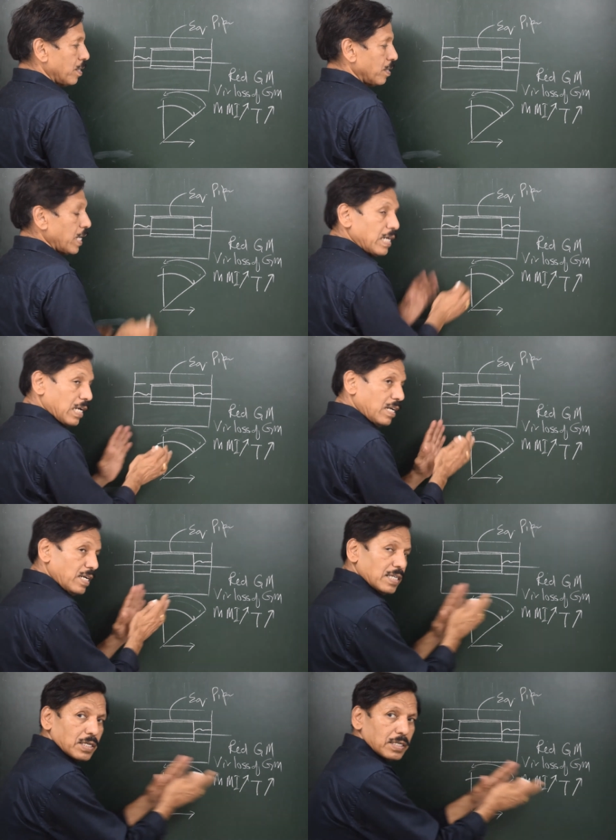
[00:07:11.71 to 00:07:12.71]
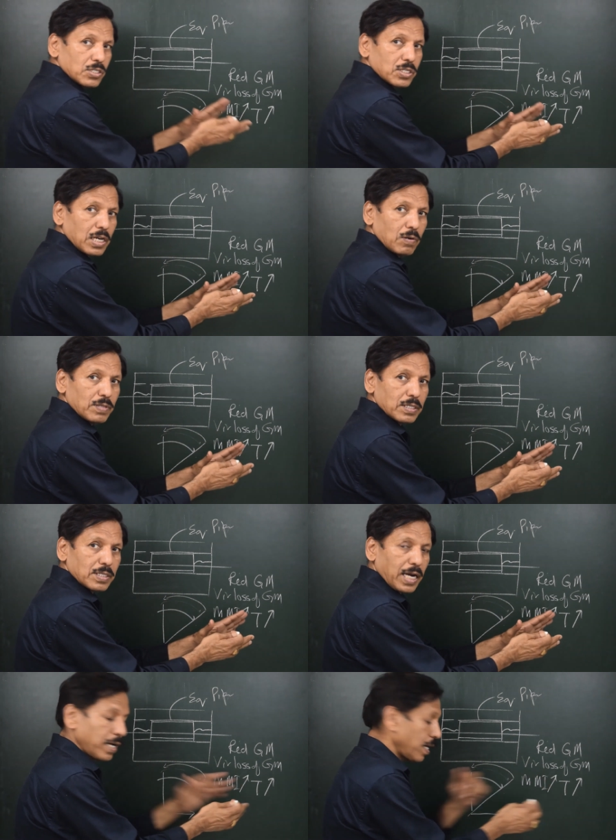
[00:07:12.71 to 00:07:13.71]
the inclination is still on this
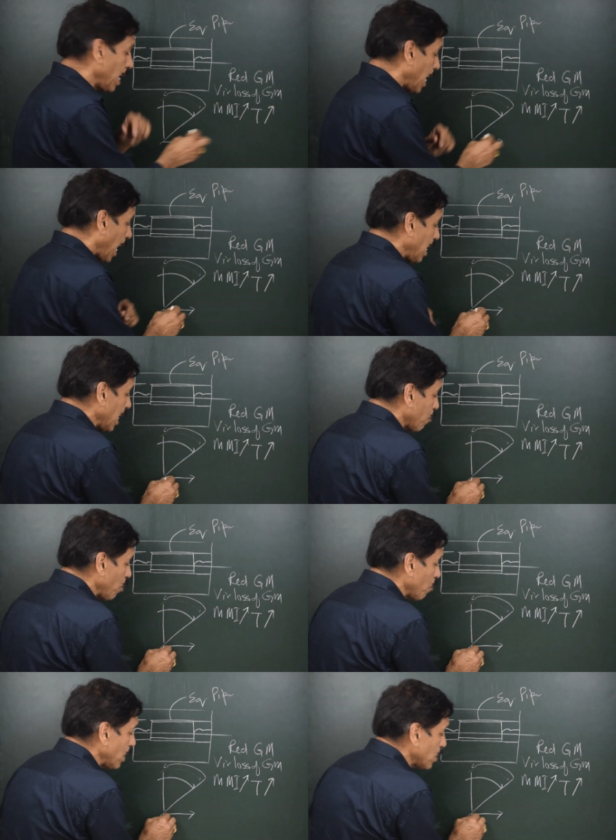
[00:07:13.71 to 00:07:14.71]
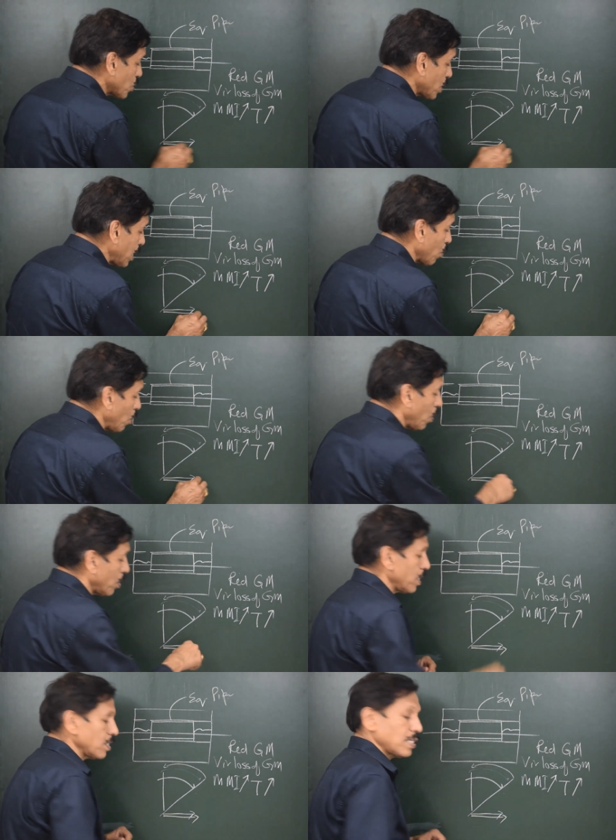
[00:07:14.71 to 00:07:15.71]
side and liquid will still go
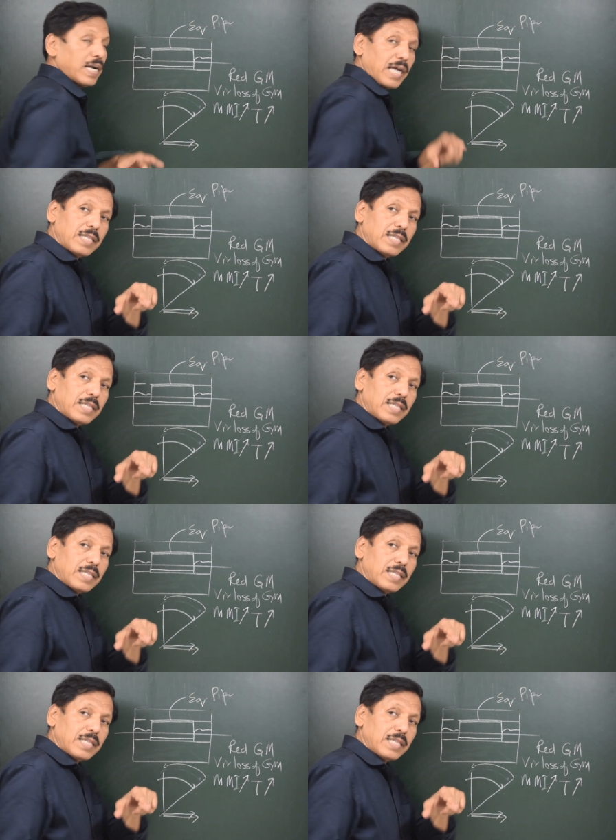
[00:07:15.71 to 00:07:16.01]
on this side.